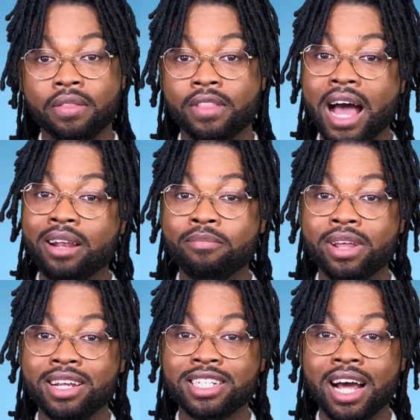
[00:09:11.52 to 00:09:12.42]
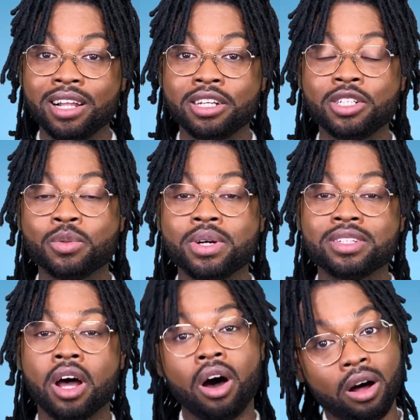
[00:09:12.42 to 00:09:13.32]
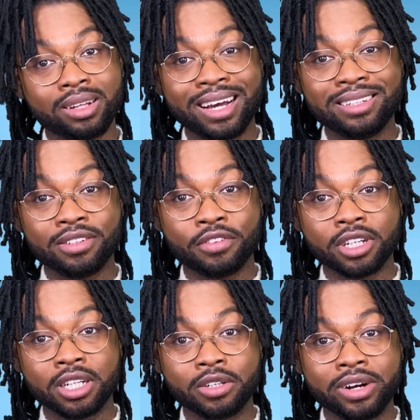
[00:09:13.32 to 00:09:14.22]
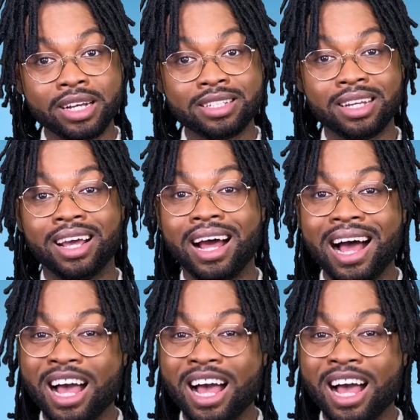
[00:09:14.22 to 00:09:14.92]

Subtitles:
That mini challenge was all kinds of freaking crazy.